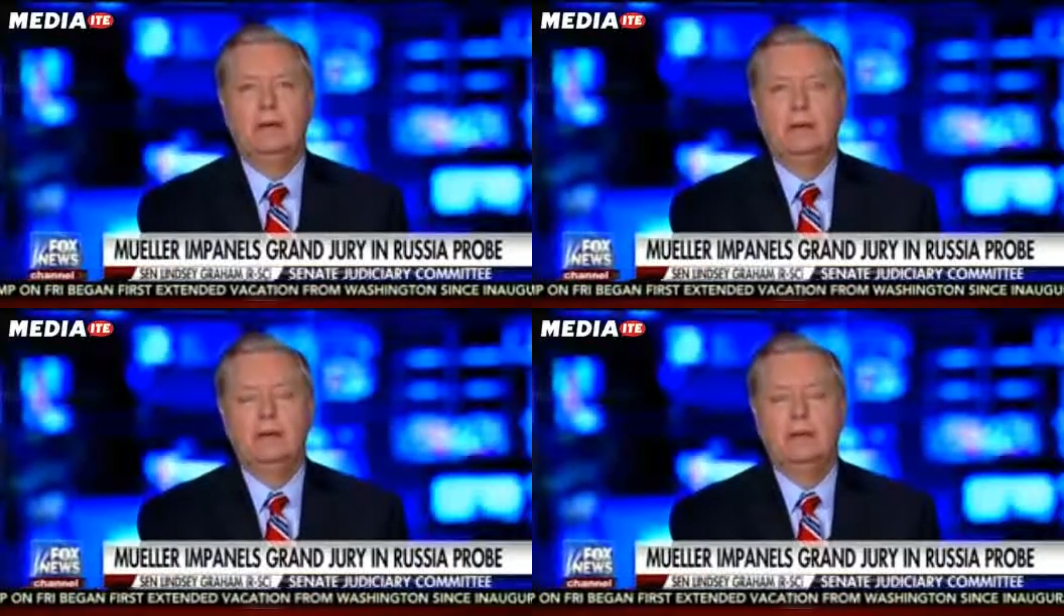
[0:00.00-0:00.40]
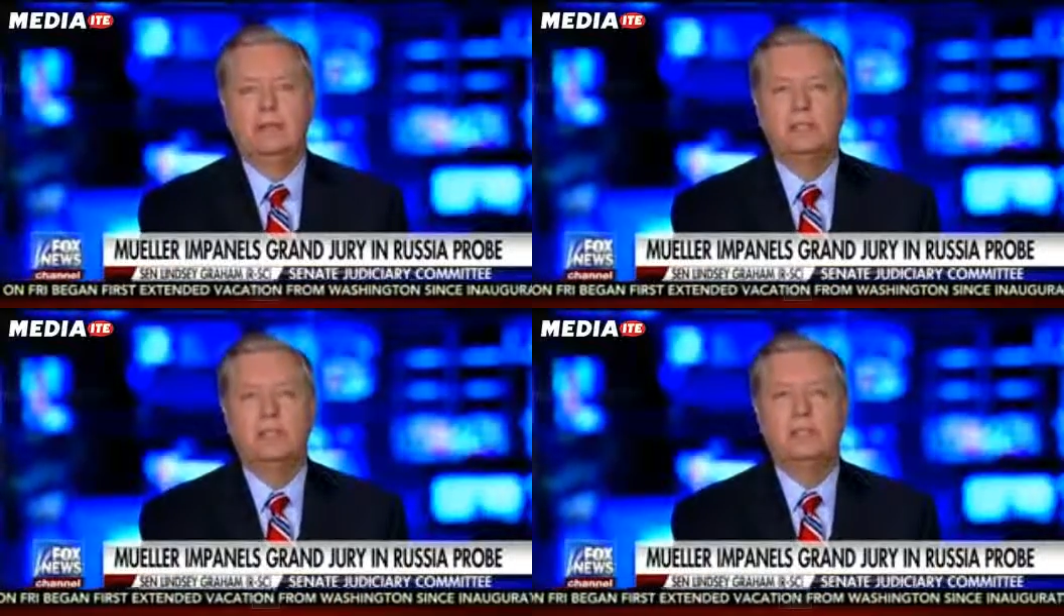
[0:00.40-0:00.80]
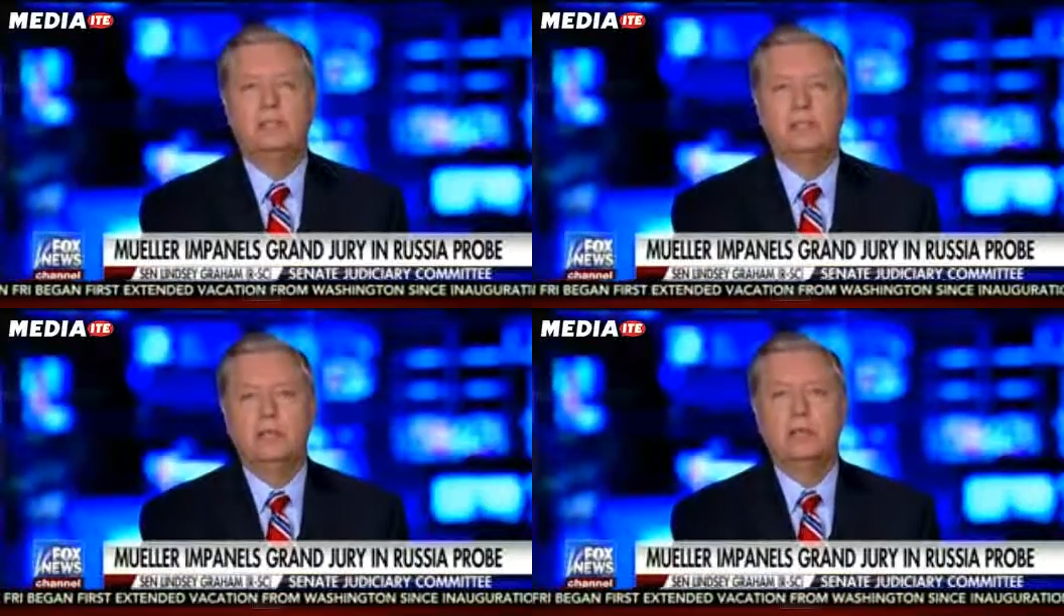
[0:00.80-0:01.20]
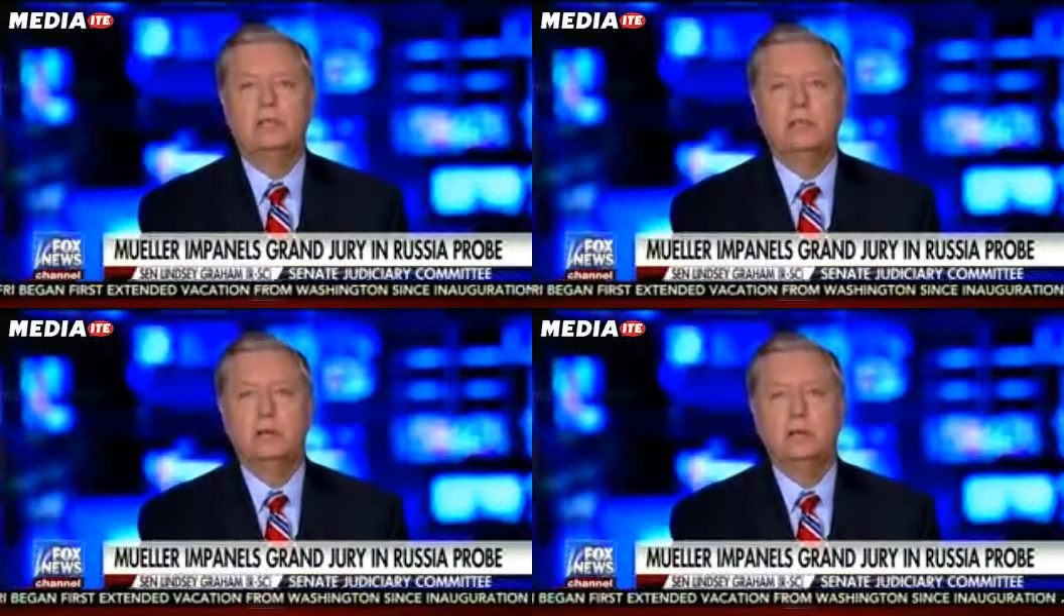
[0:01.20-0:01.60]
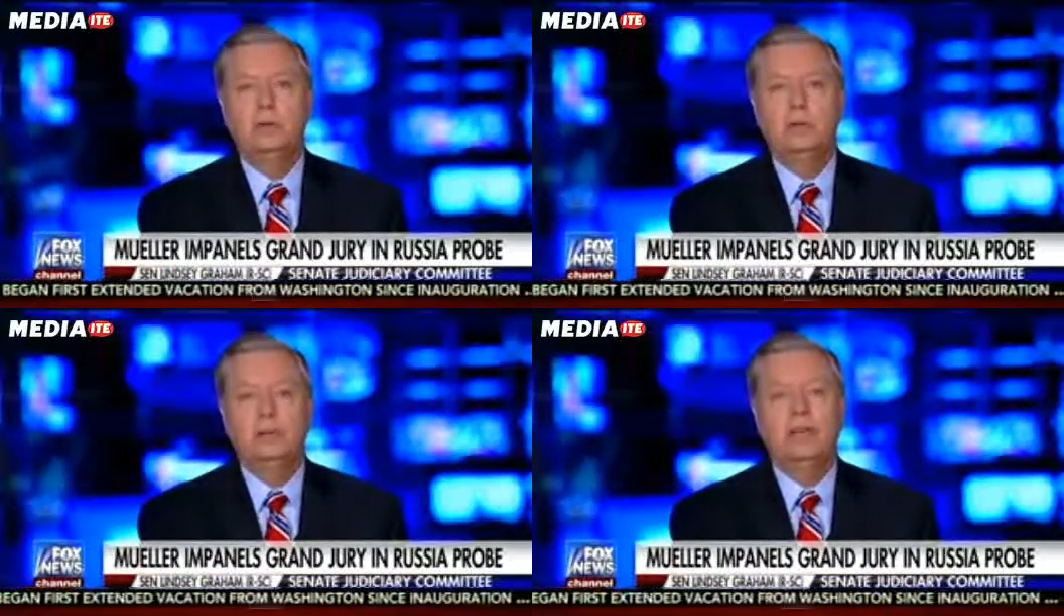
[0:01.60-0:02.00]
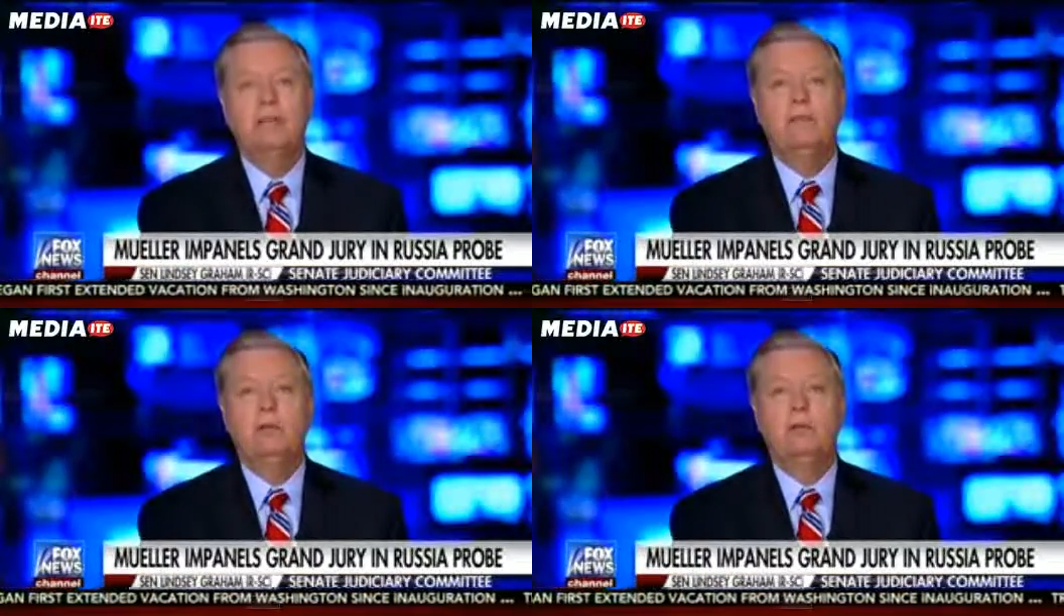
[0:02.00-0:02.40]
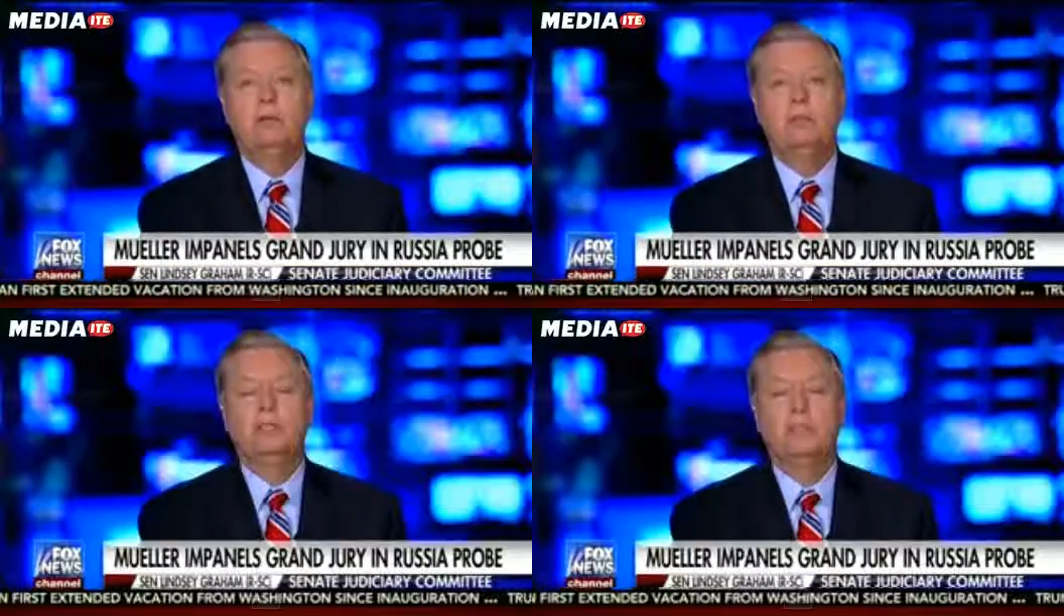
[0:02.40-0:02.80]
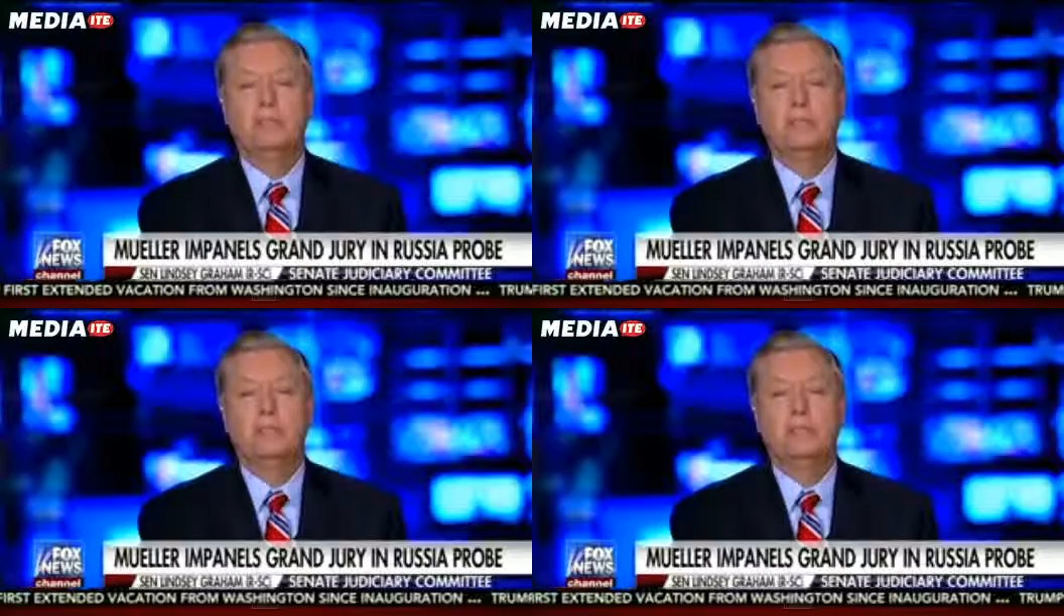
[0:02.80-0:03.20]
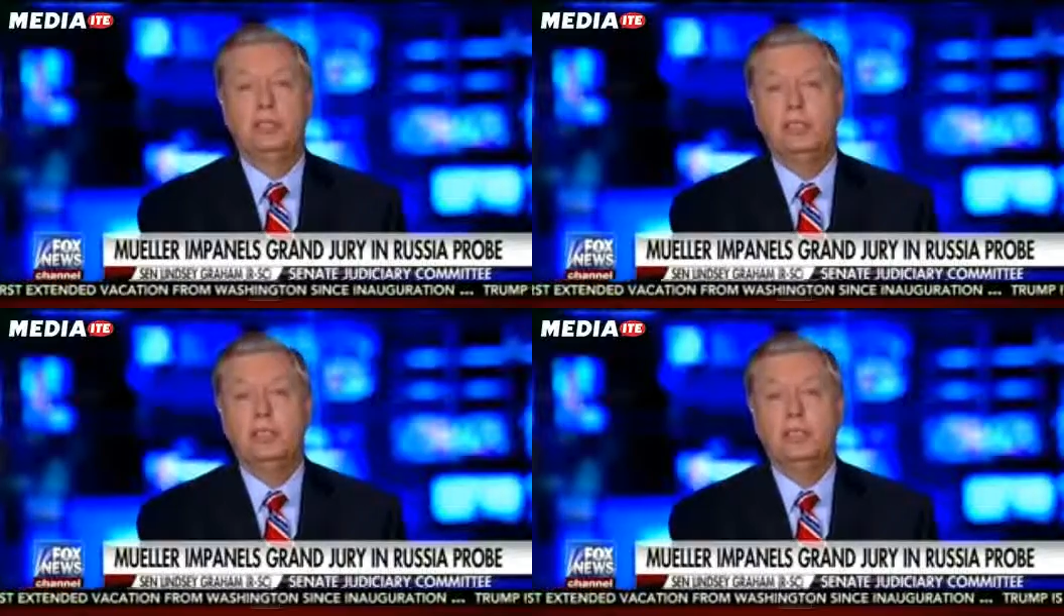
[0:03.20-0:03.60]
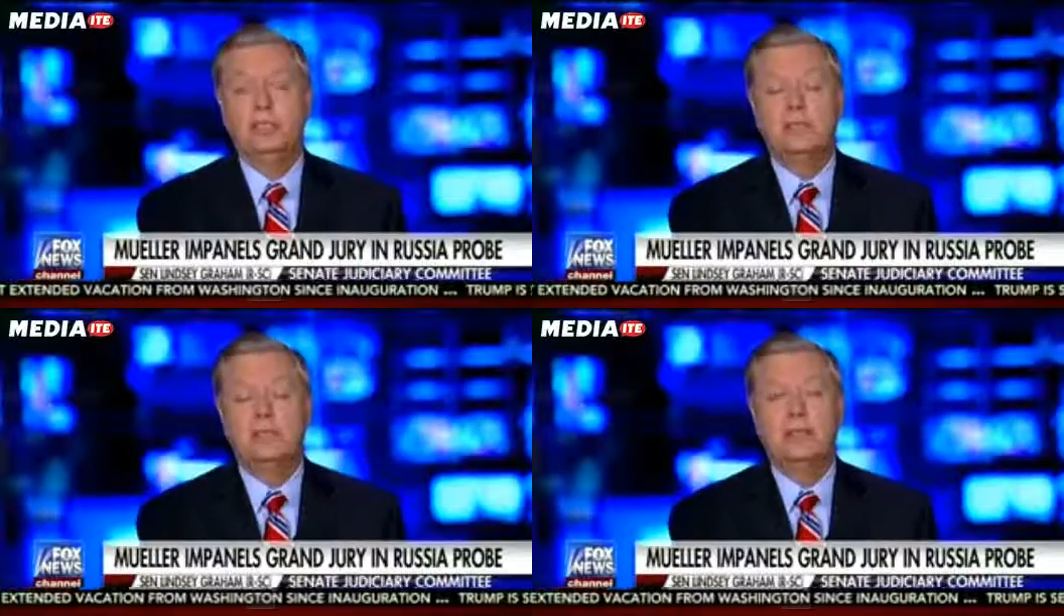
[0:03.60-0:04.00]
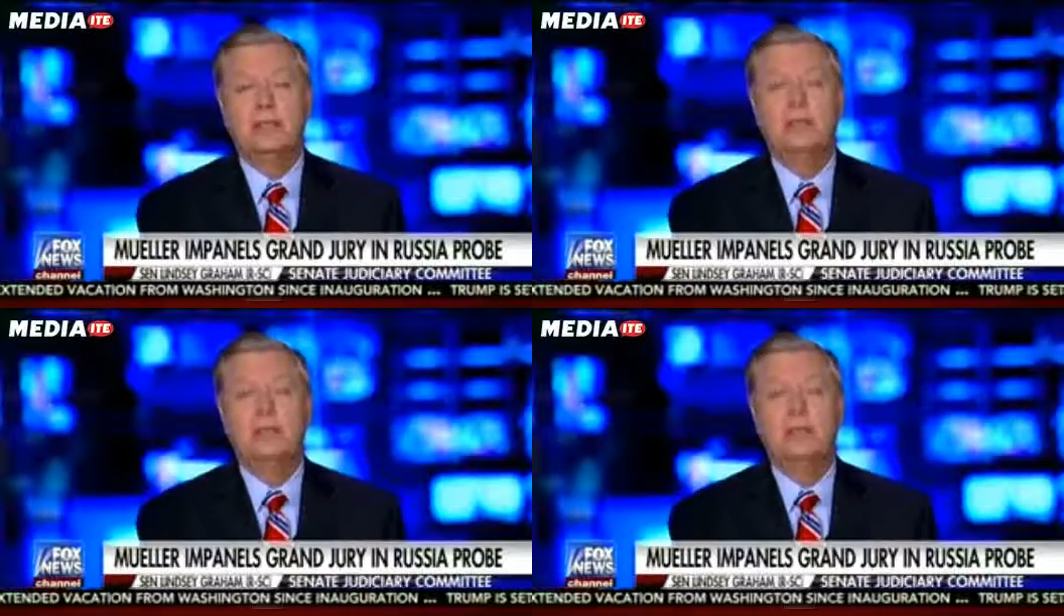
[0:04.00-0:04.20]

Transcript: Senator Tillis and Coons, they have an approach that says the judges